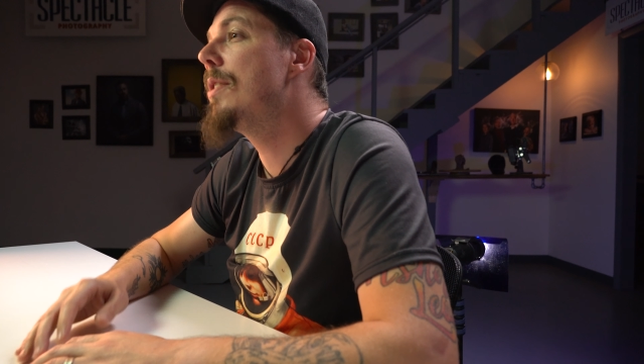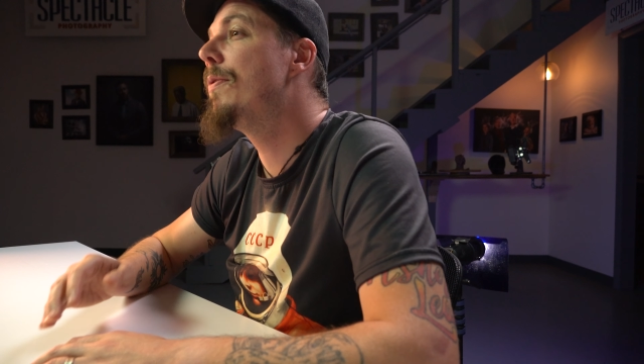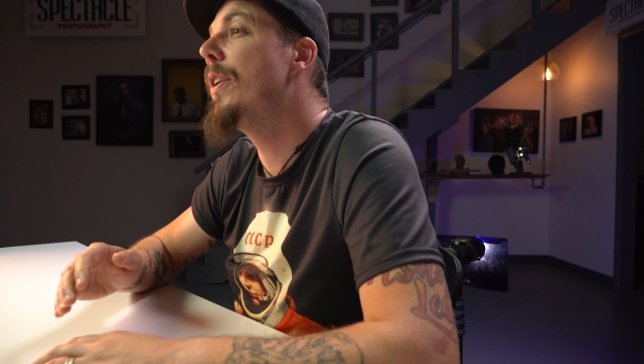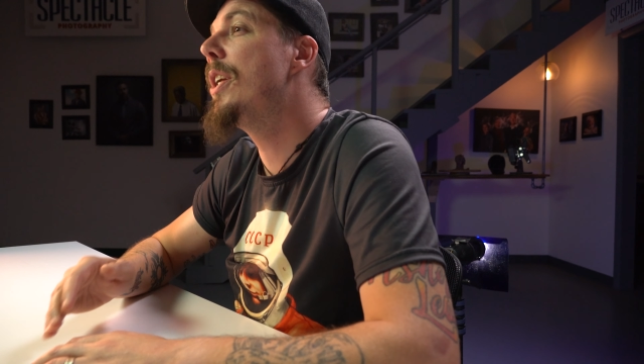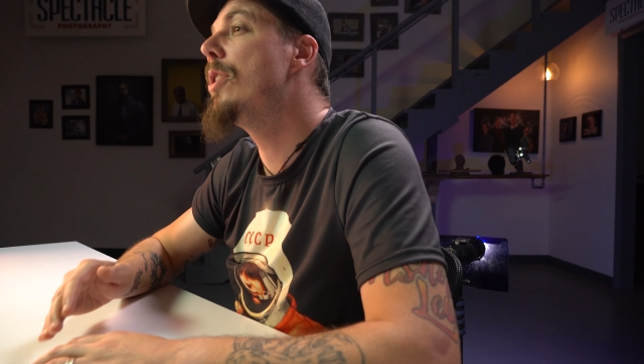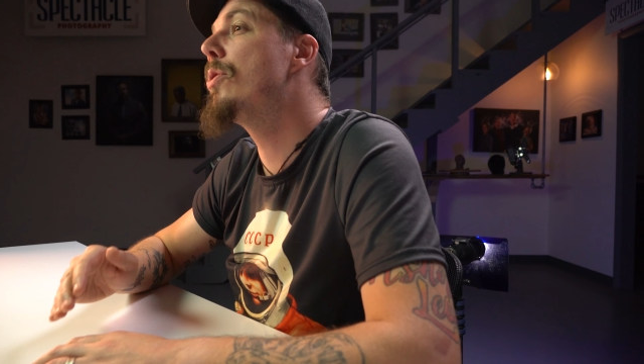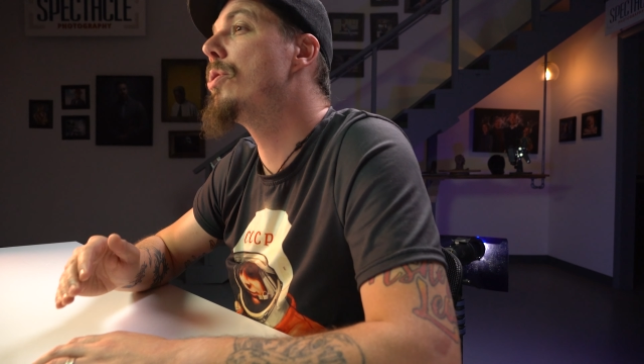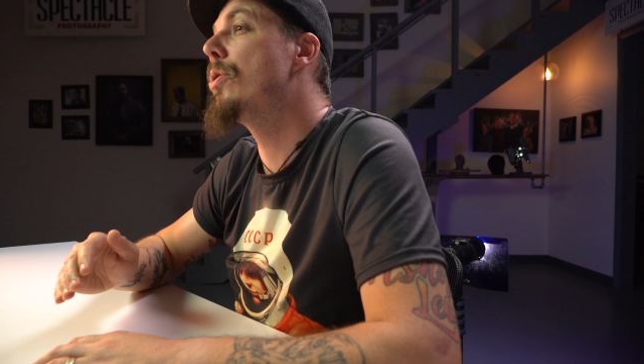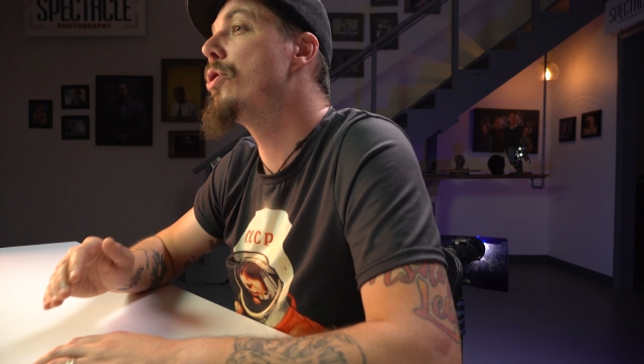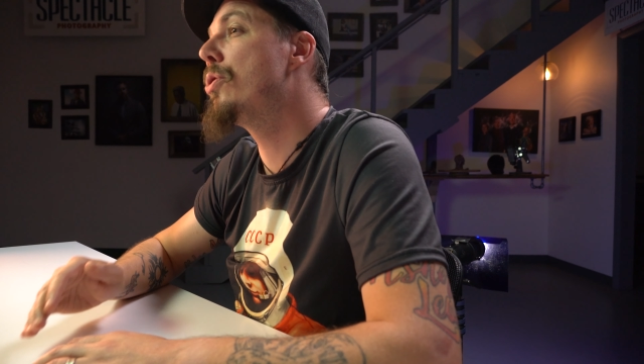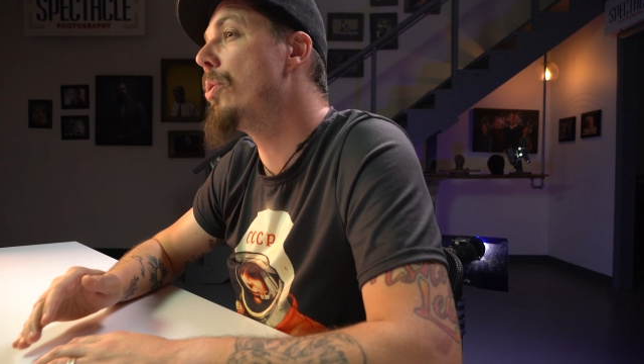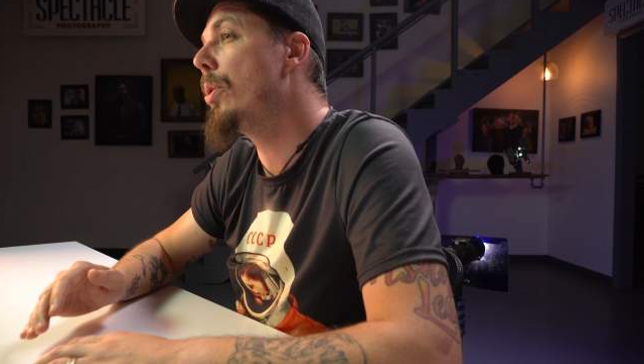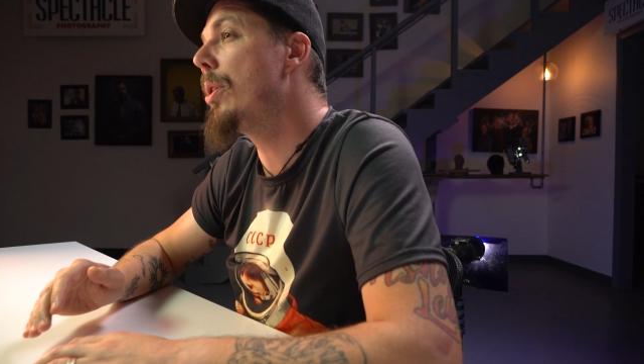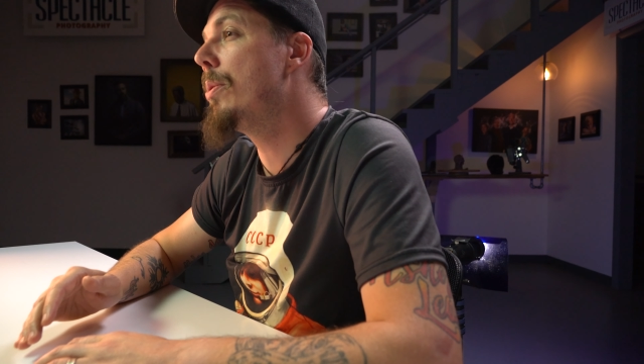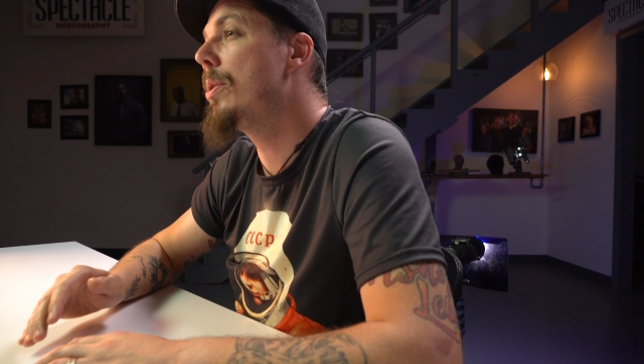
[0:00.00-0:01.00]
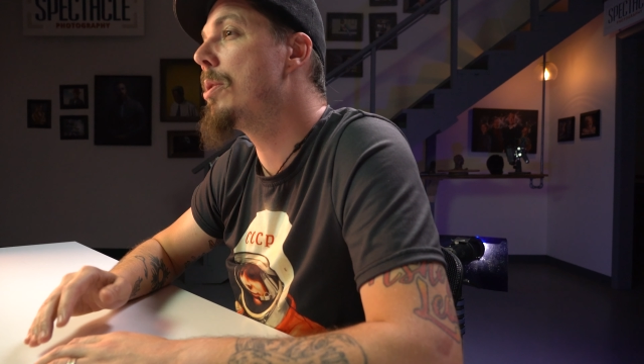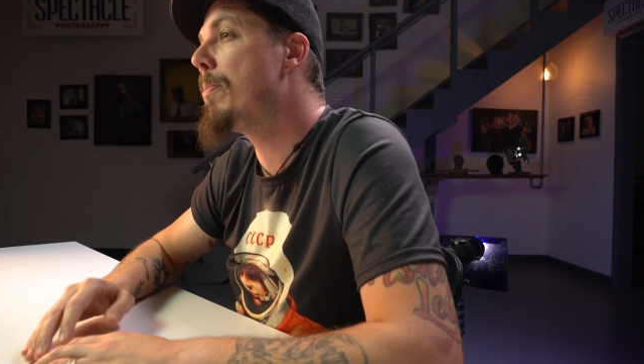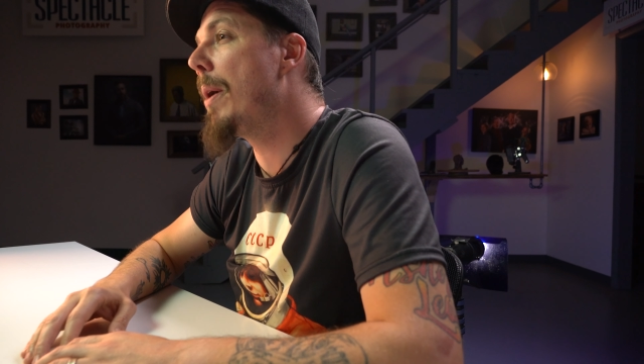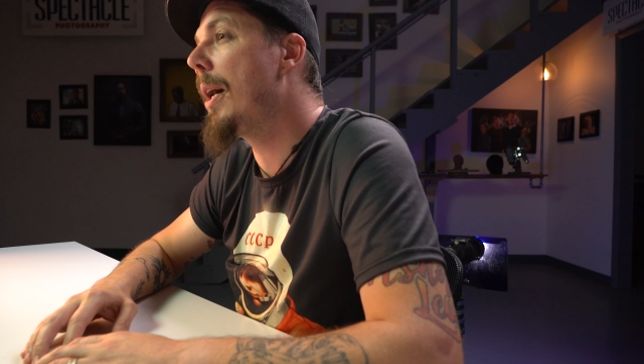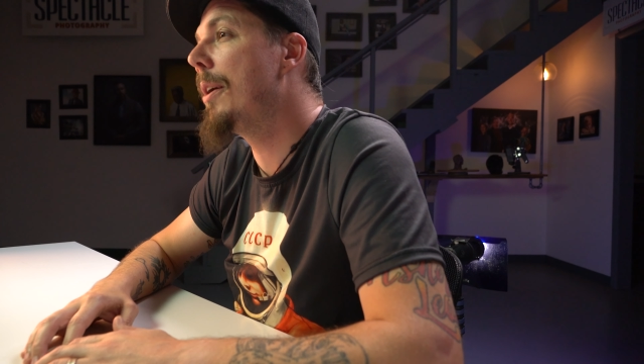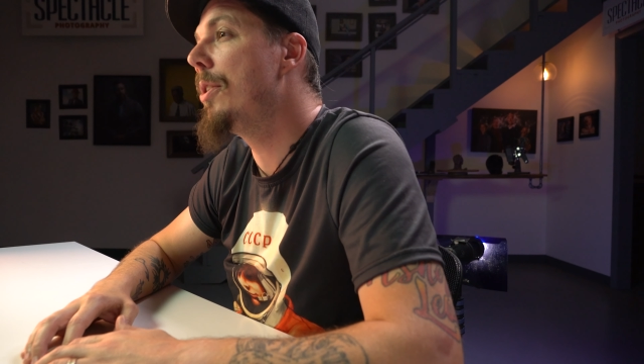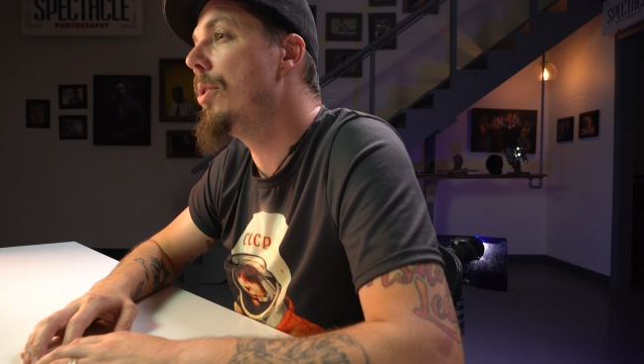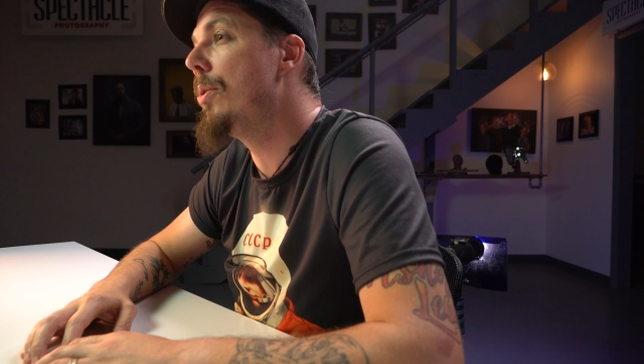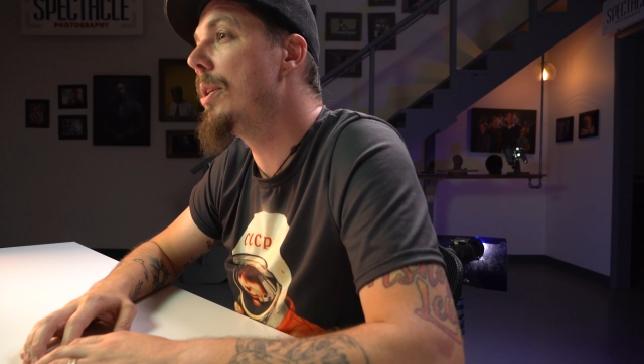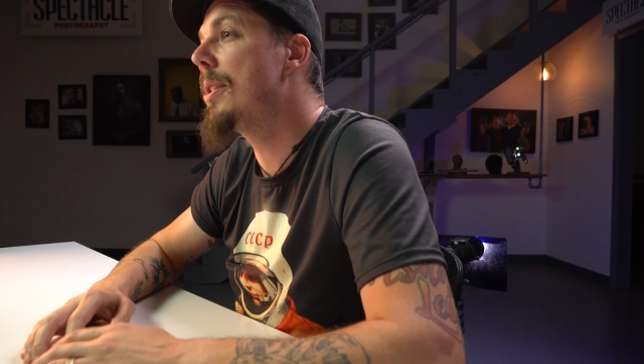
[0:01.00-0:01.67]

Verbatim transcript: His videos are sure to inspire you